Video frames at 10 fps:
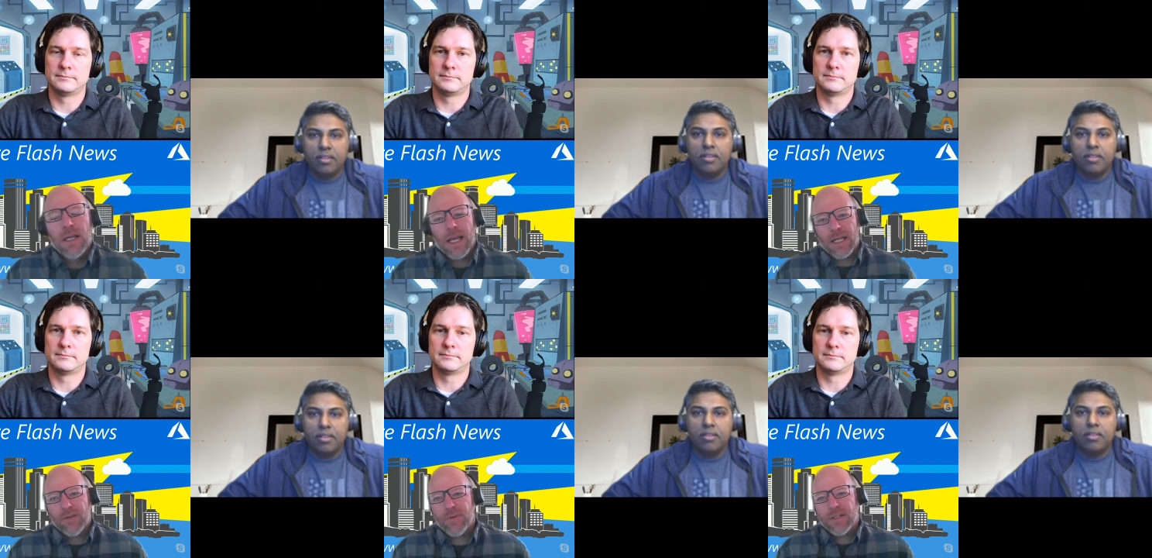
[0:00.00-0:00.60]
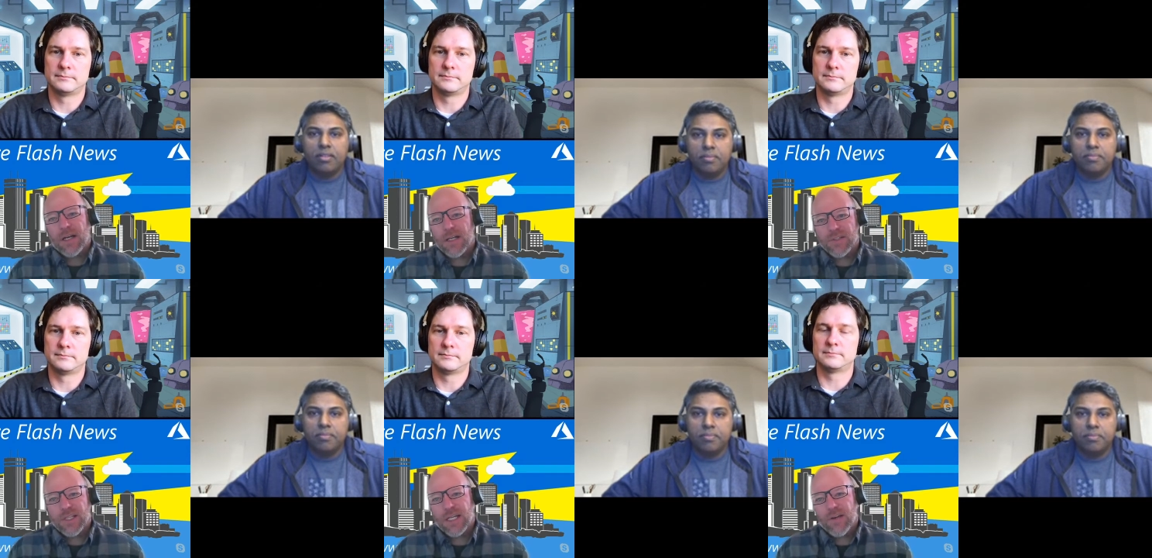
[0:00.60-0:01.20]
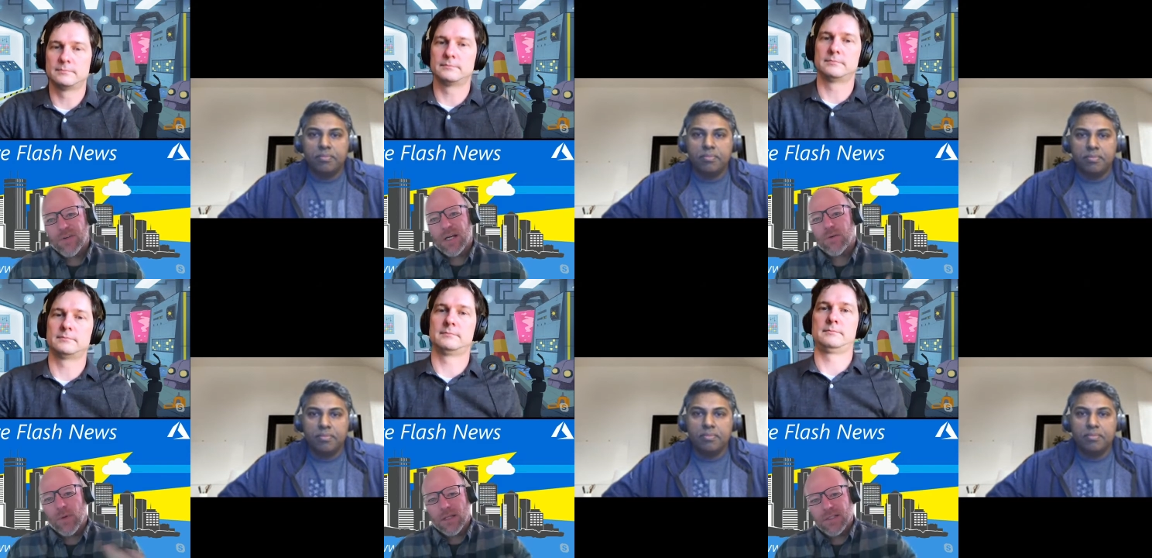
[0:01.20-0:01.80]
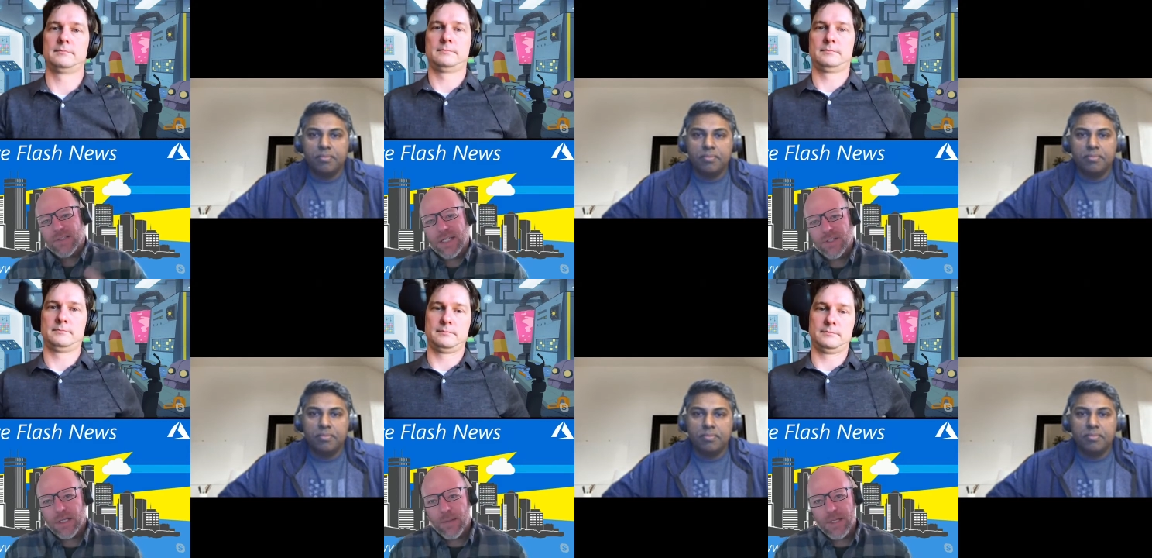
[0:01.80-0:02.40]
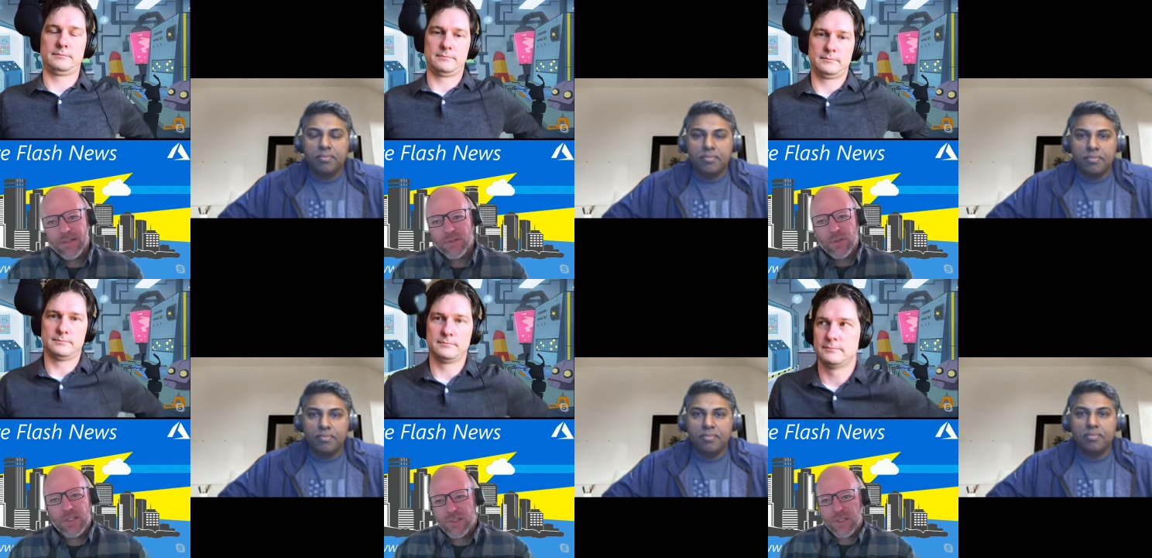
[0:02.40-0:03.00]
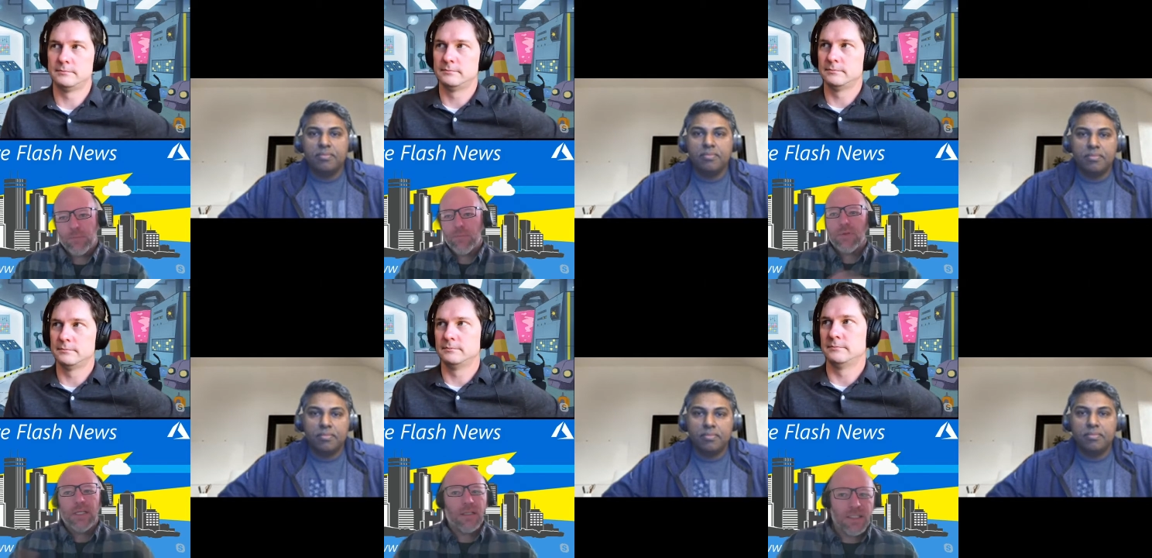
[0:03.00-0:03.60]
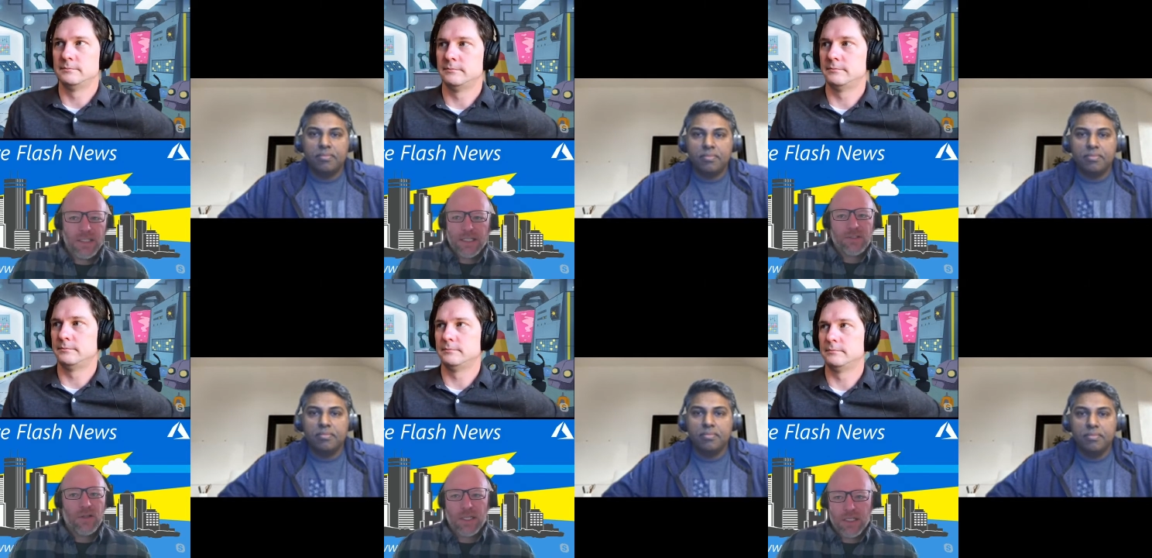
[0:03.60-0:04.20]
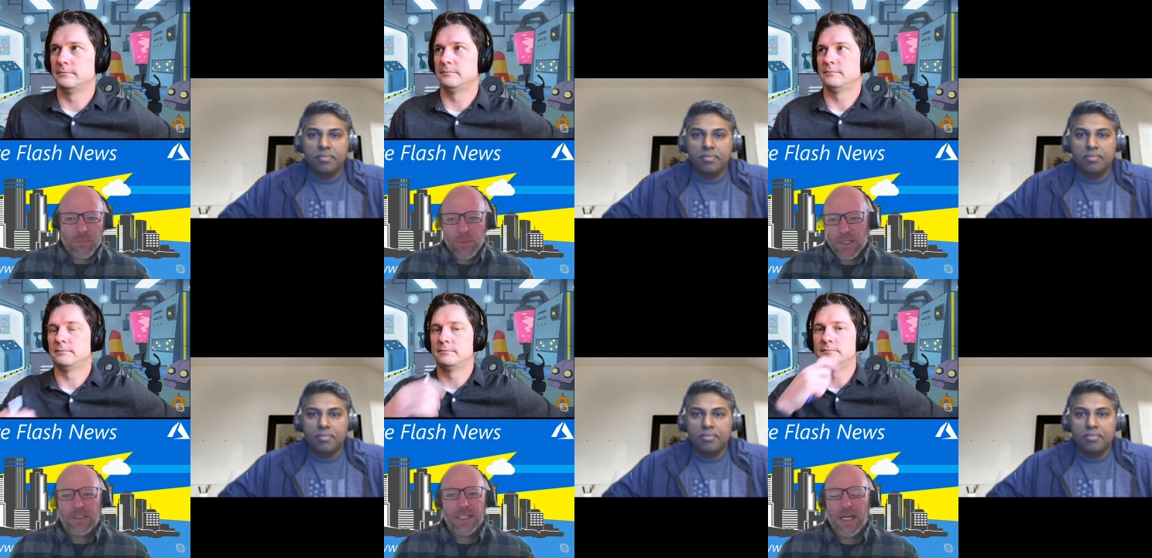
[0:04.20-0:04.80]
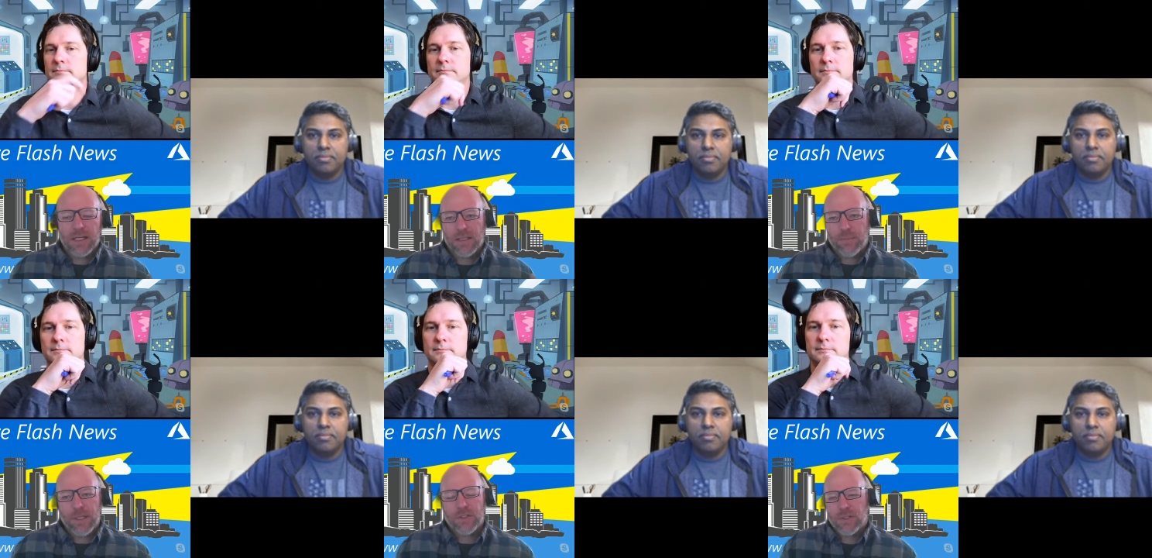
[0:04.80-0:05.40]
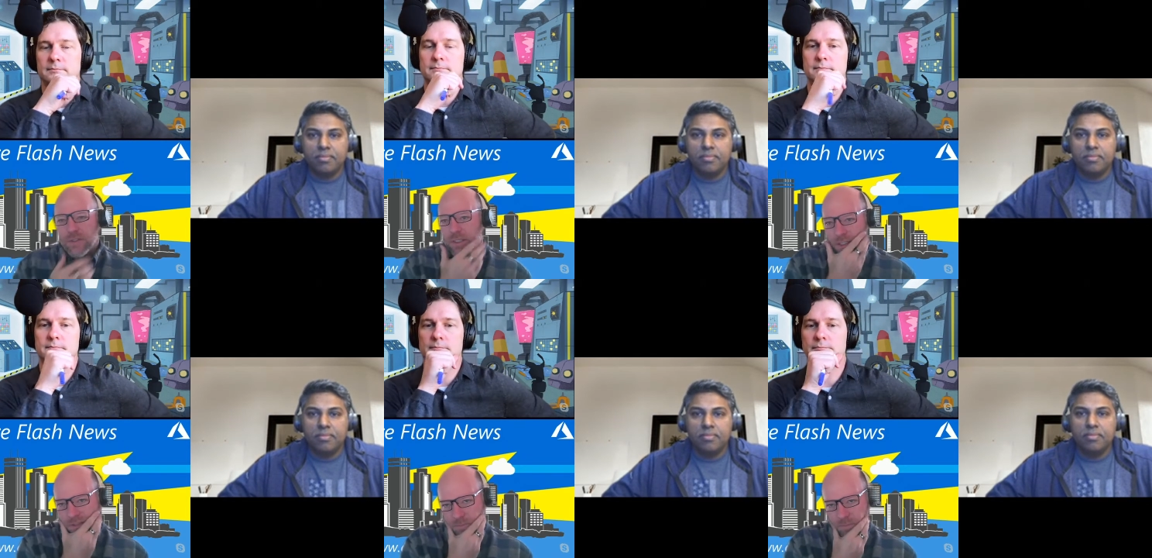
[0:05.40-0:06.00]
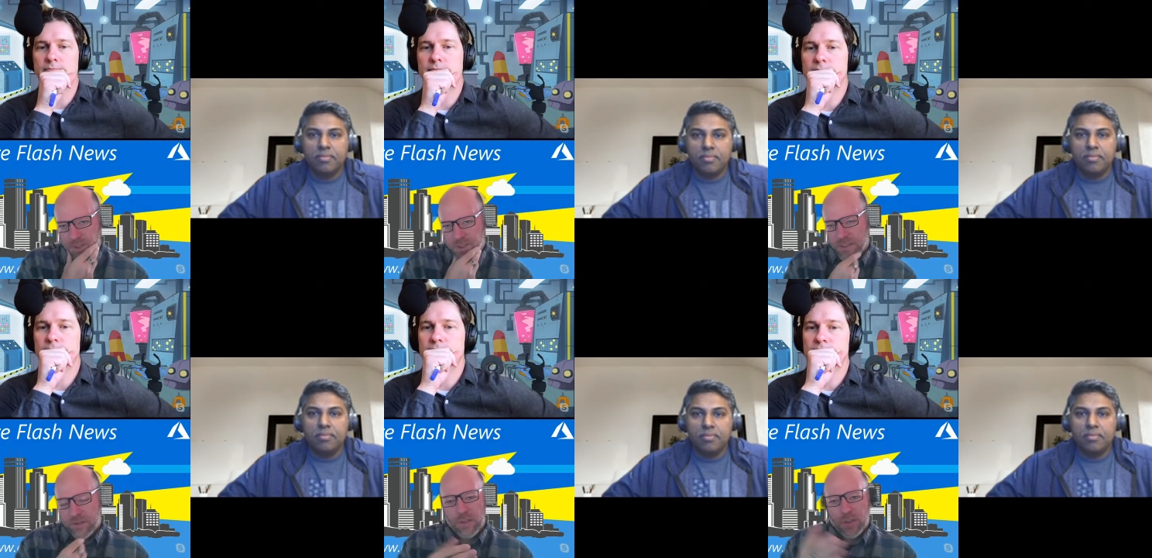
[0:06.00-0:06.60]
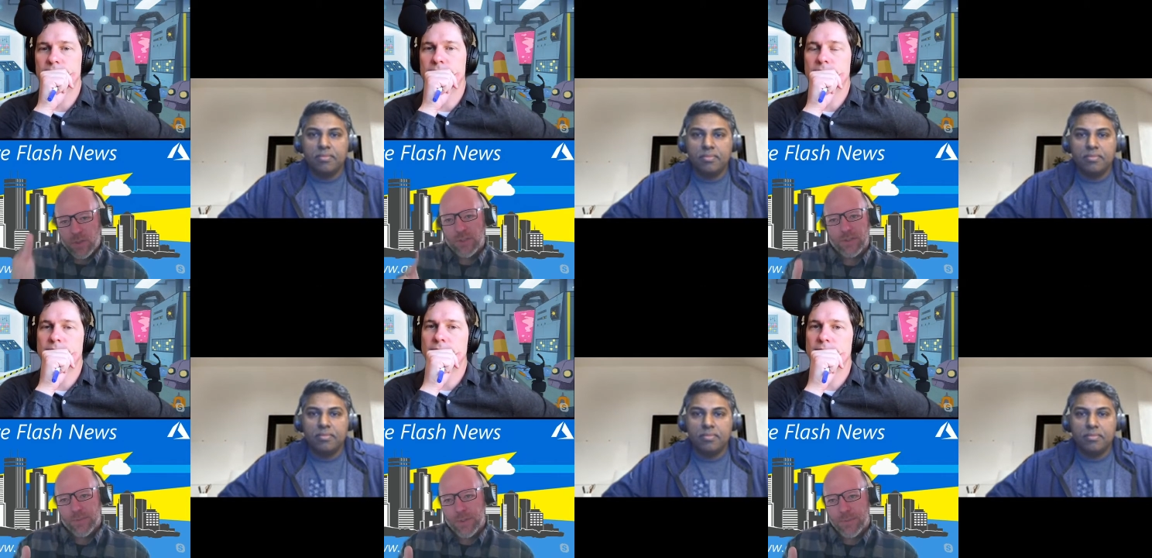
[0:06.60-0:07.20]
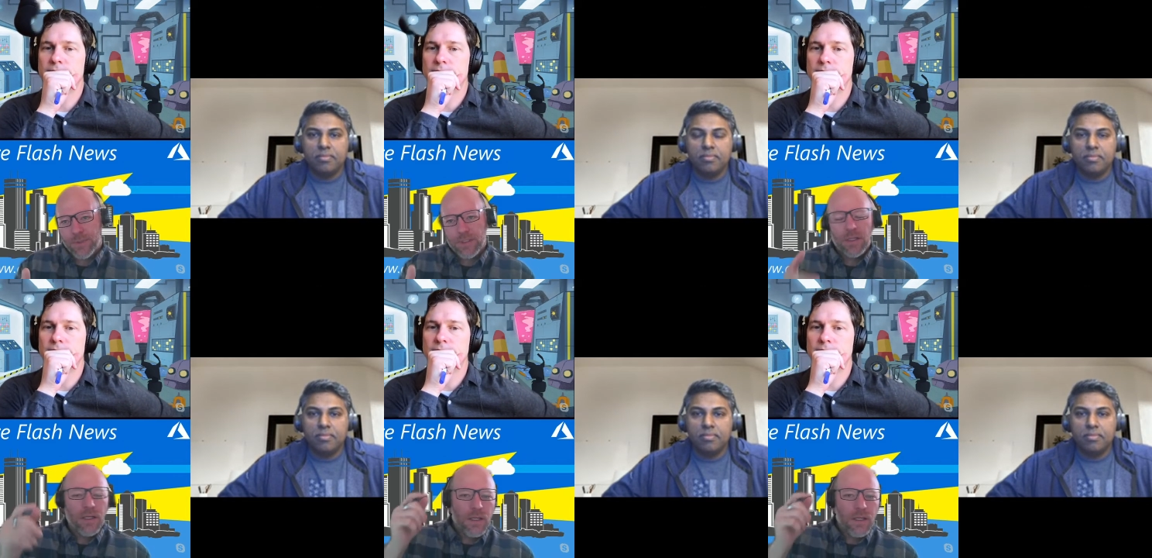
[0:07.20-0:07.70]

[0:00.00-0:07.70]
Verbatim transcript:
Speaker 1: And if it does, then I've got to run this. I mean, so this completely takes all that complexity out of the picture and simply says, look, go to your subscription,